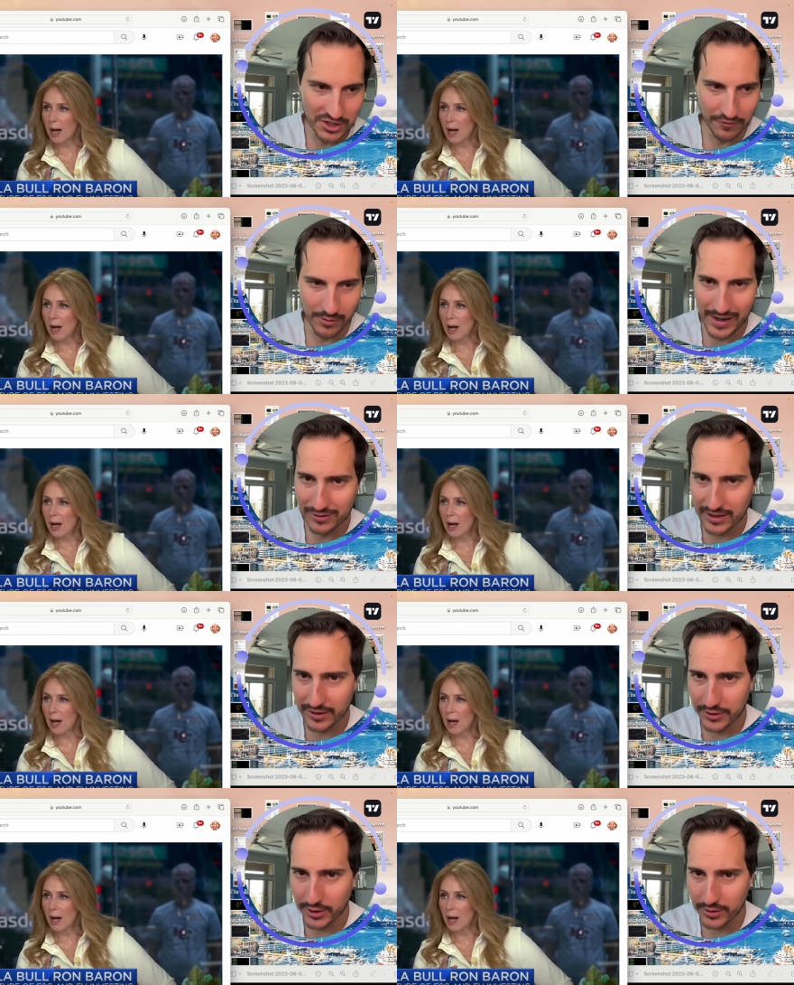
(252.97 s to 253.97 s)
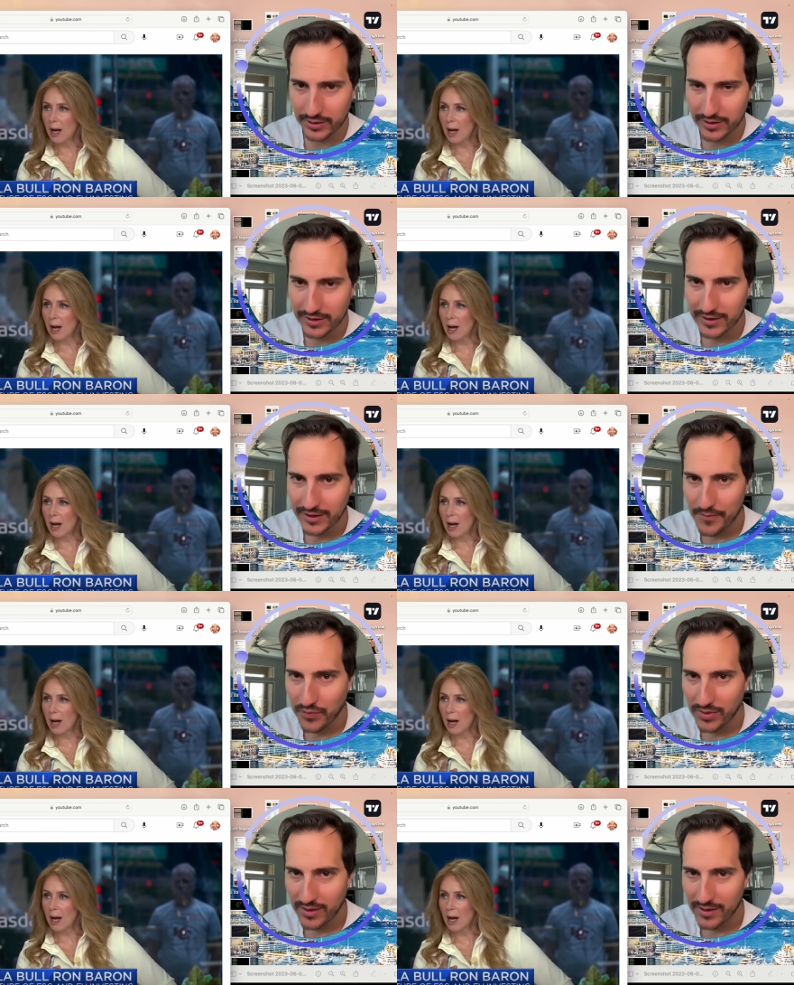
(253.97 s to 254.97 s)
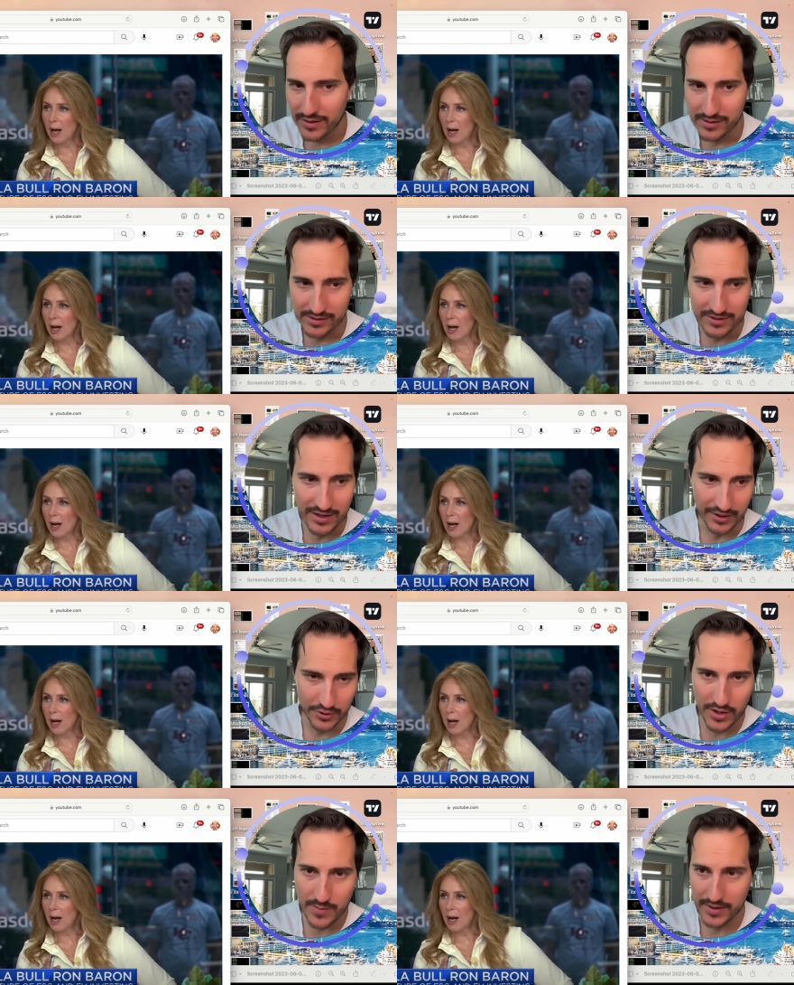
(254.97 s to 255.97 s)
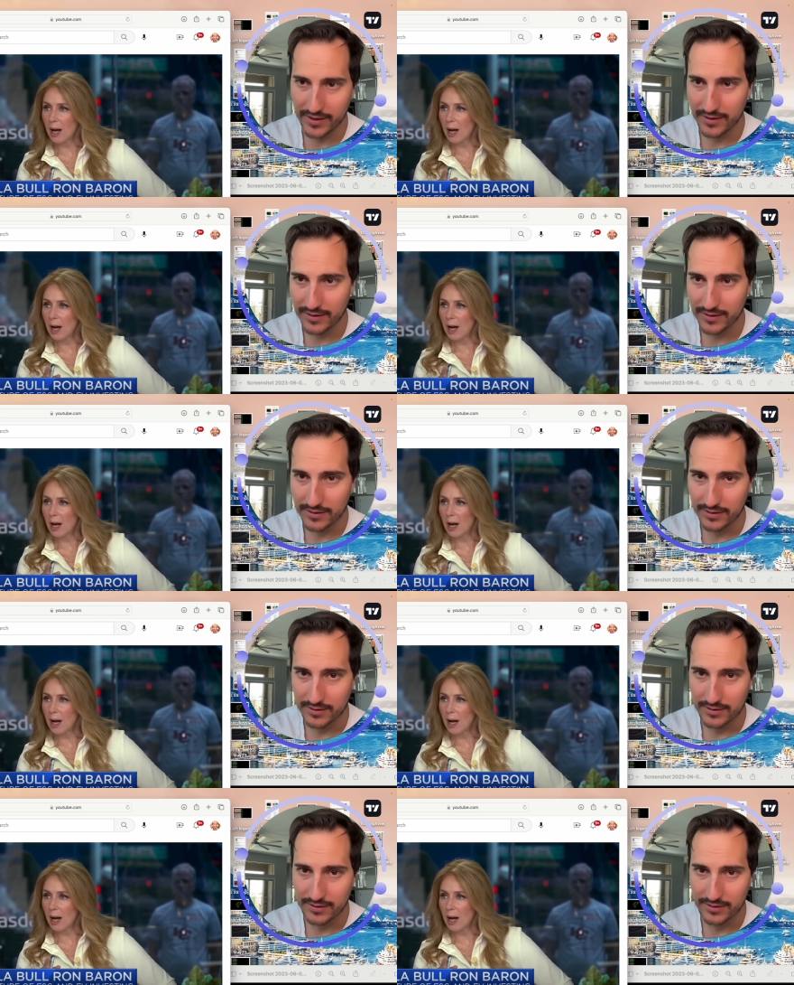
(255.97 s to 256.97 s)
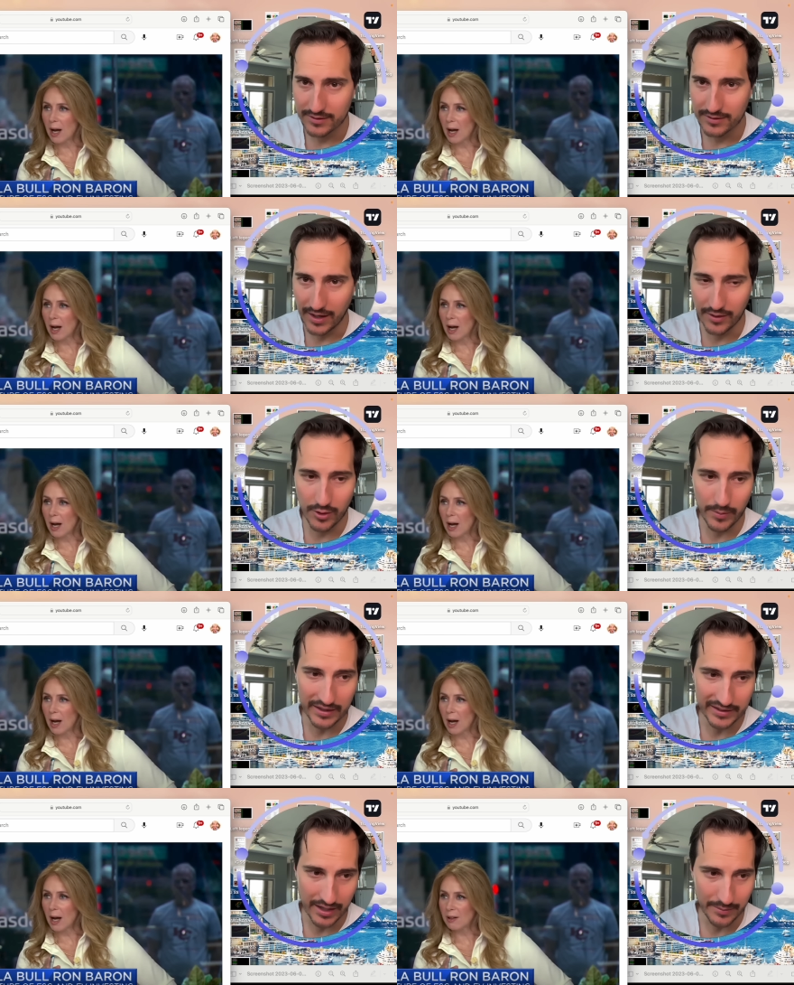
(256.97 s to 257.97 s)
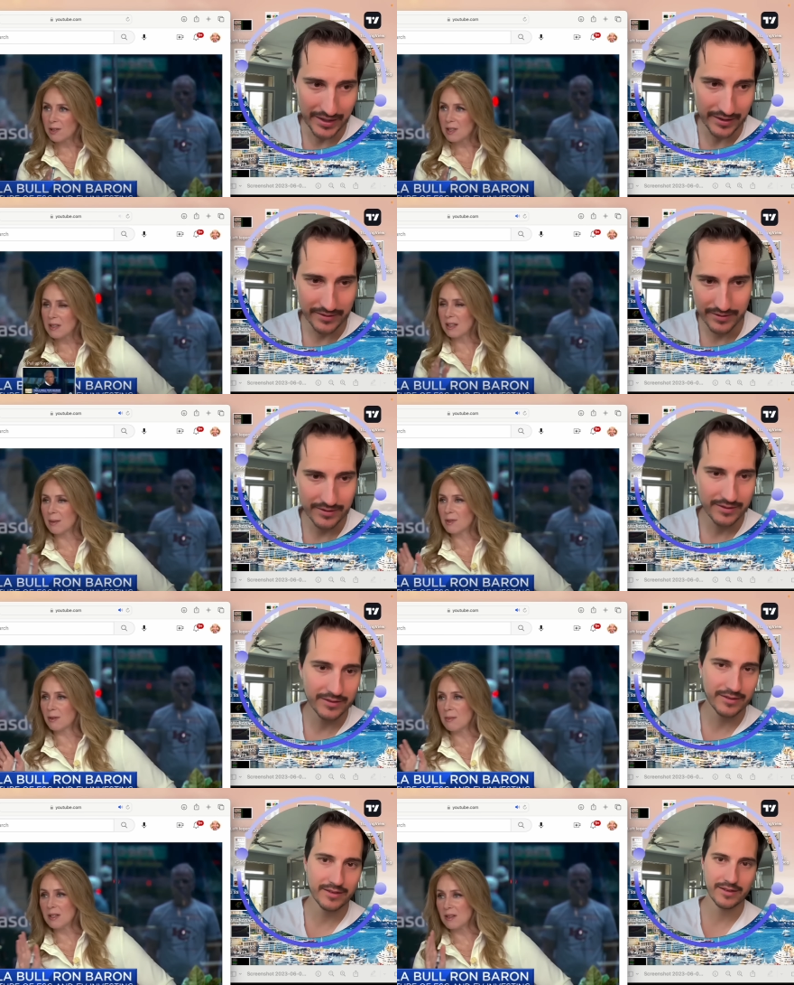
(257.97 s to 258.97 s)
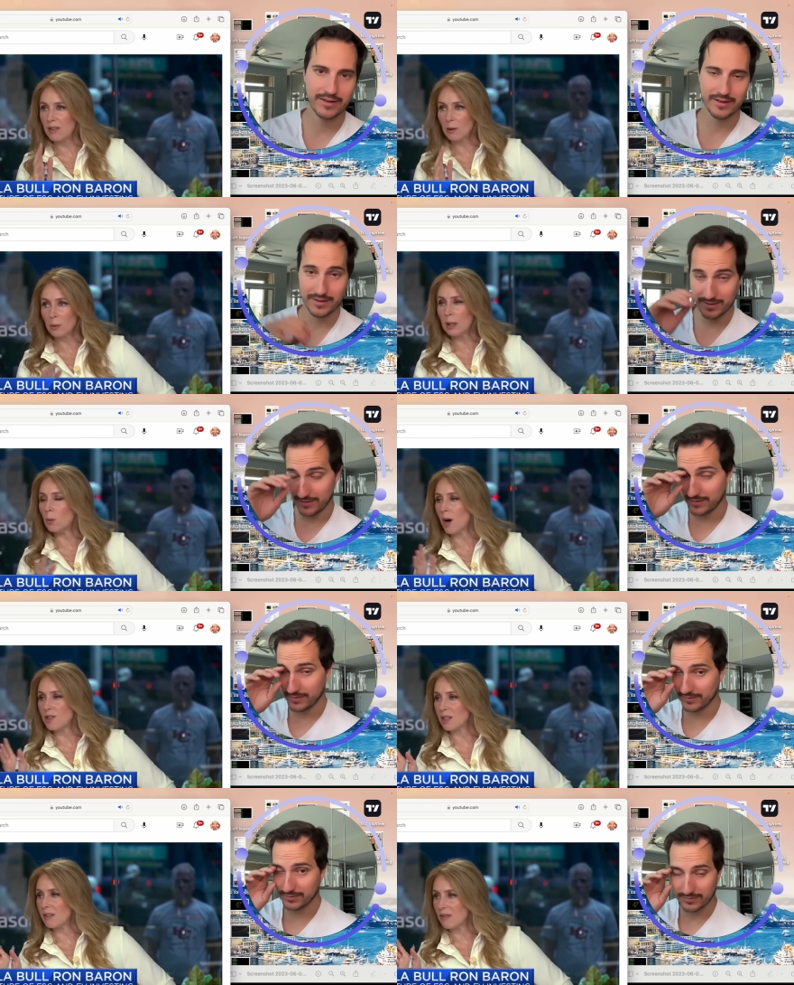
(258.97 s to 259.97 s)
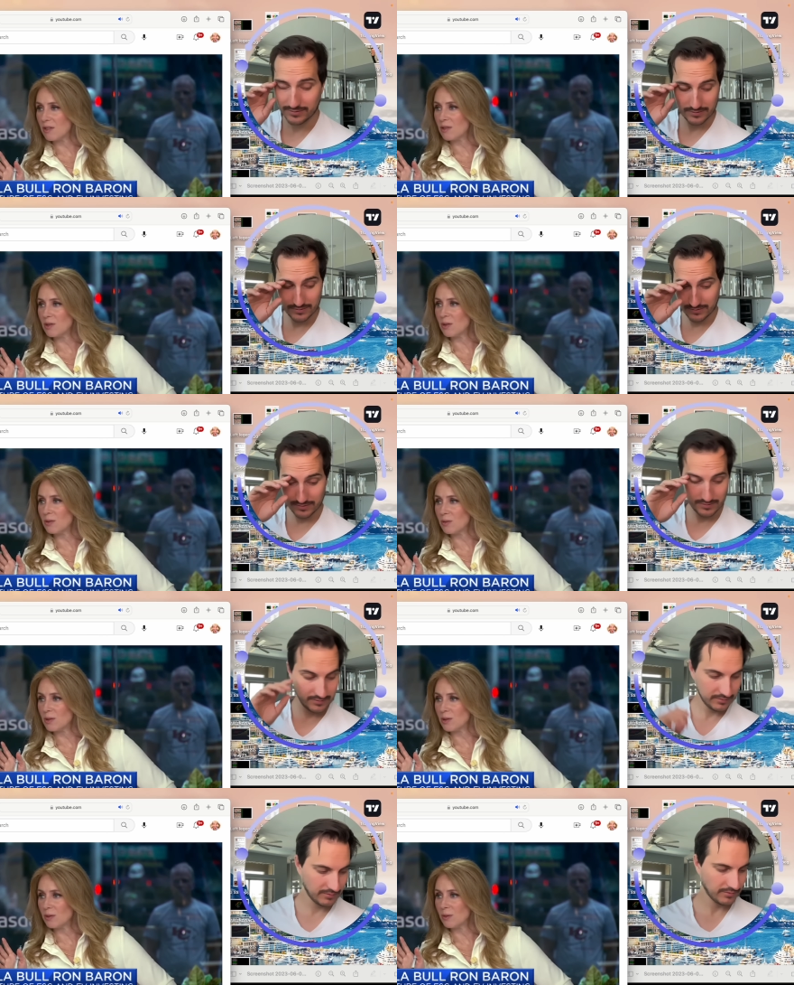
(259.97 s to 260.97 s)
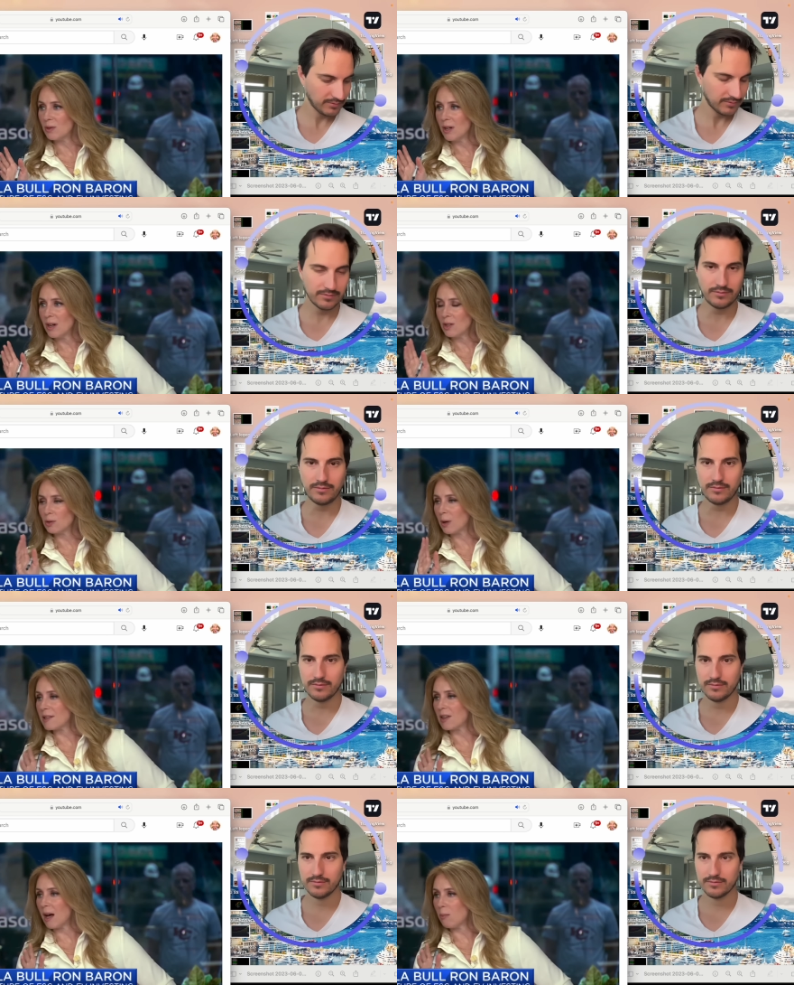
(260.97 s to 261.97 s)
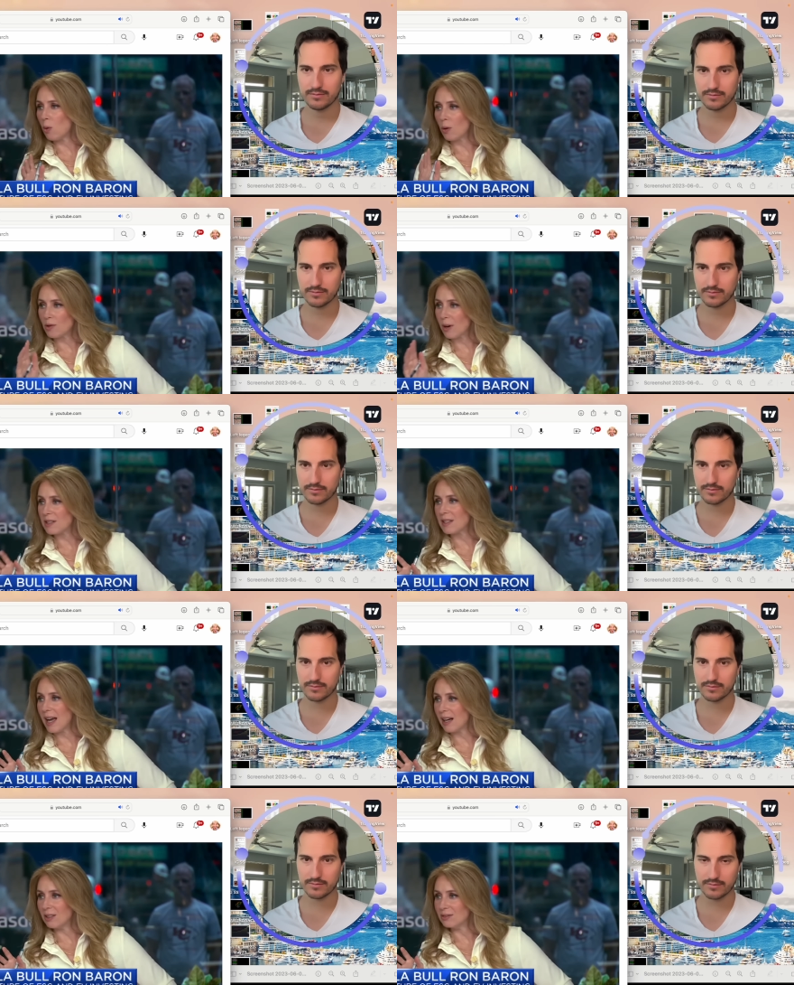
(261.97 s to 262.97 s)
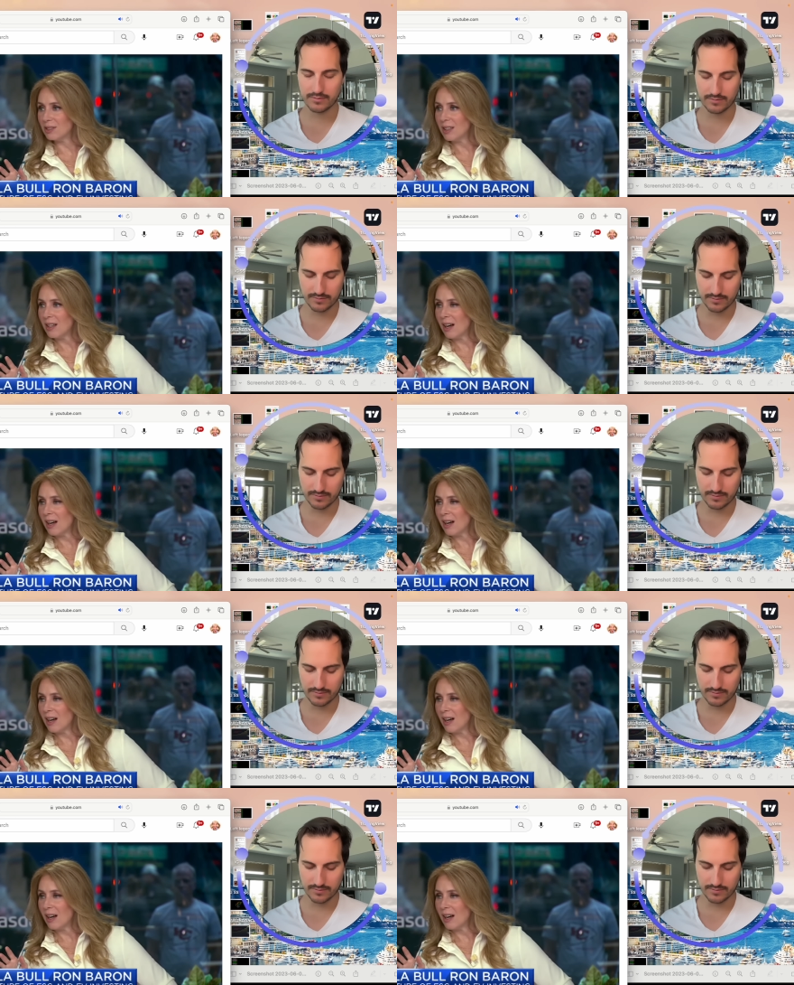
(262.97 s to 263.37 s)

Speaker 1: from out there, dude? It's kind of creepy. I don't know about that, man.
Speaker 2: See, that comes from this and the greenwashing that this is used to dress up or dress down